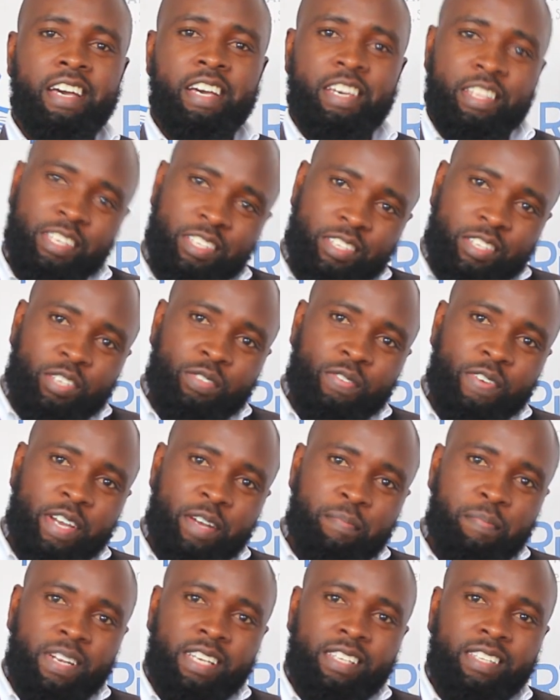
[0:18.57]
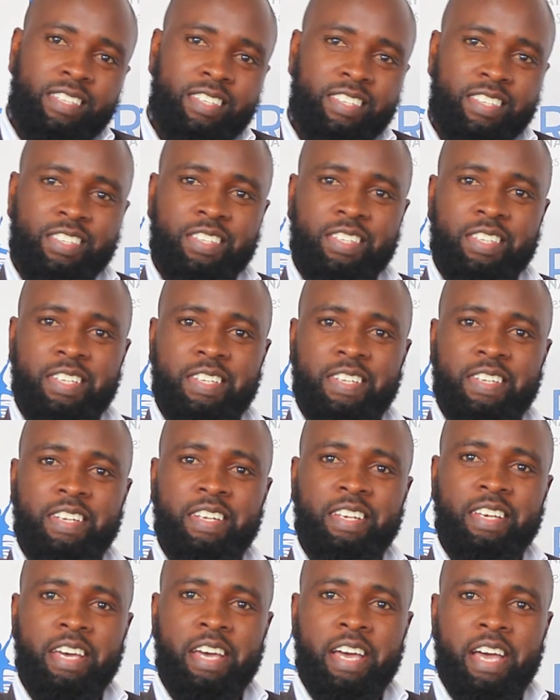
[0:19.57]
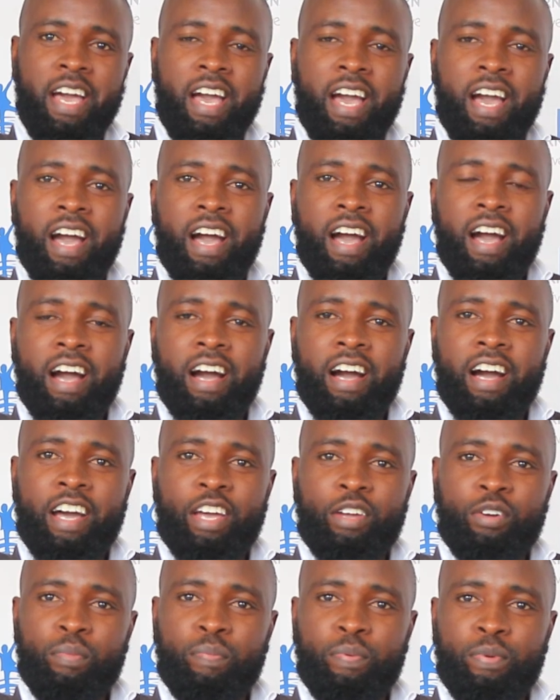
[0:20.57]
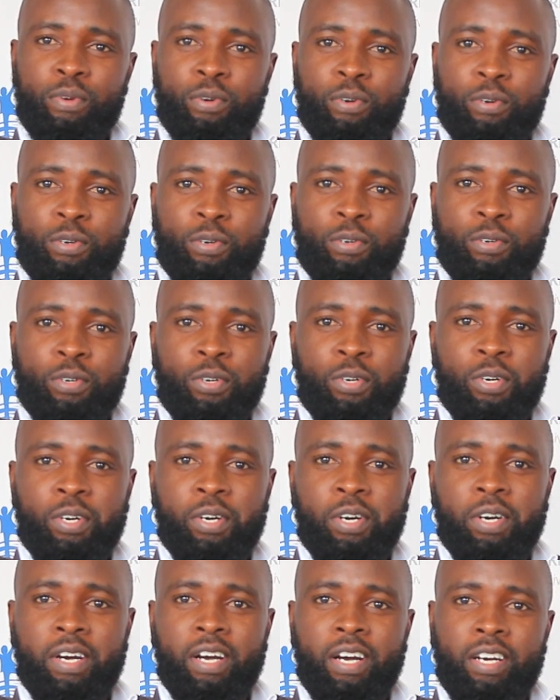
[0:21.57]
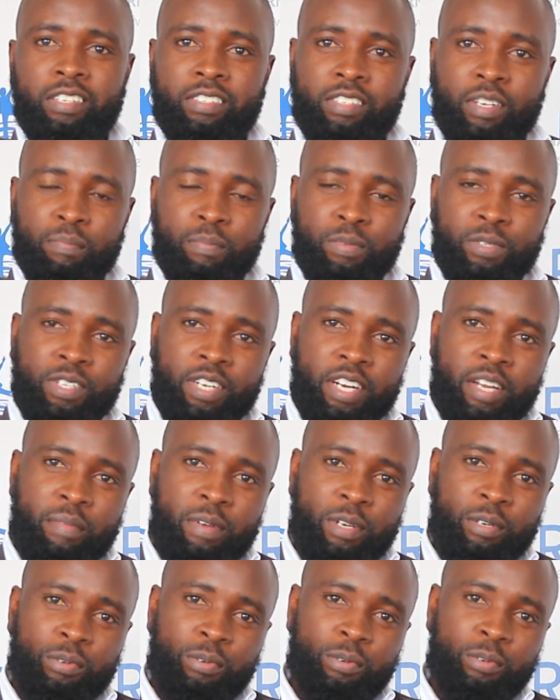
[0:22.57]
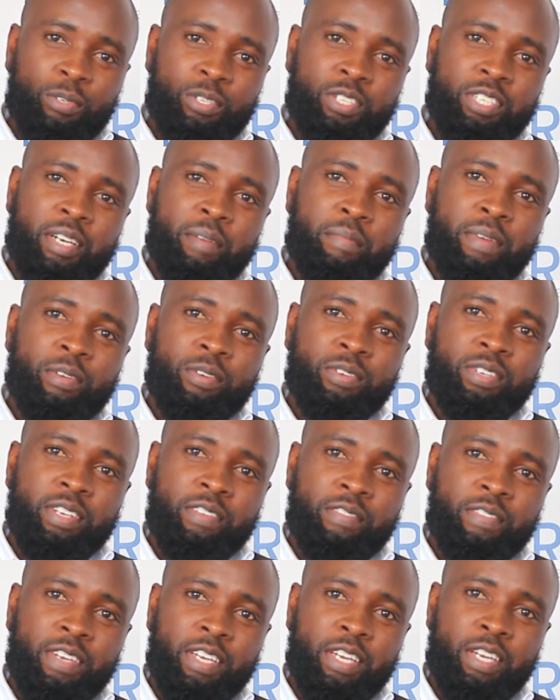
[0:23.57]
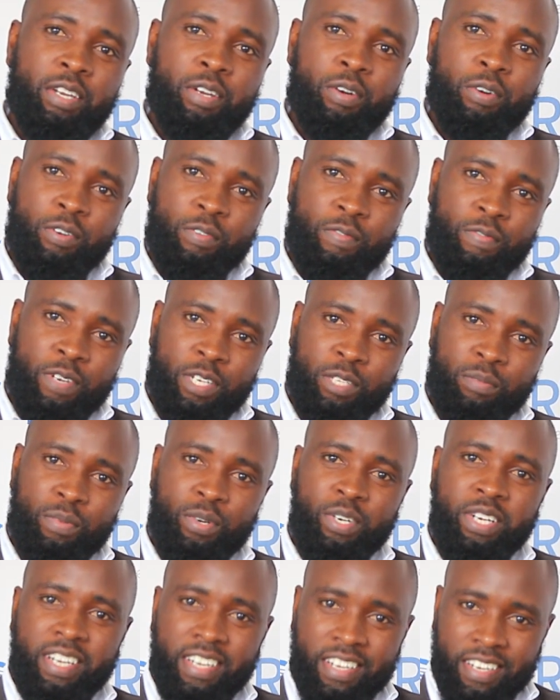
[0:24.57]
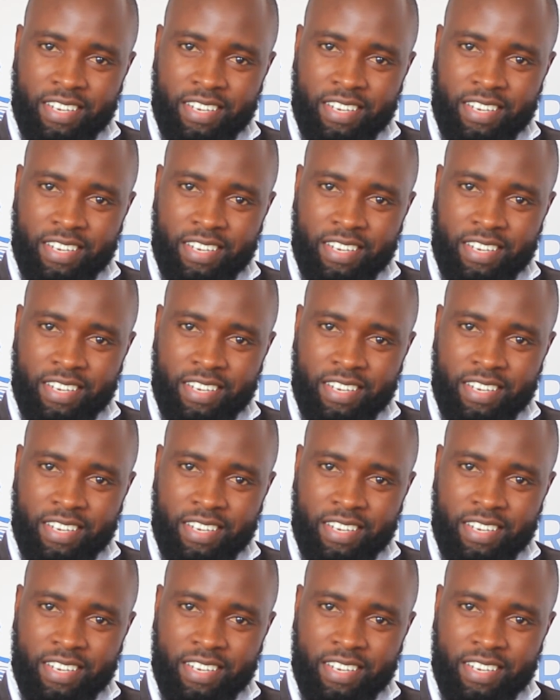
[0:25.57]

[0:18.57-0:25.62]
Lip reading: This is Fireplace. I hope you're subscribing to Chiamero TV on Facebook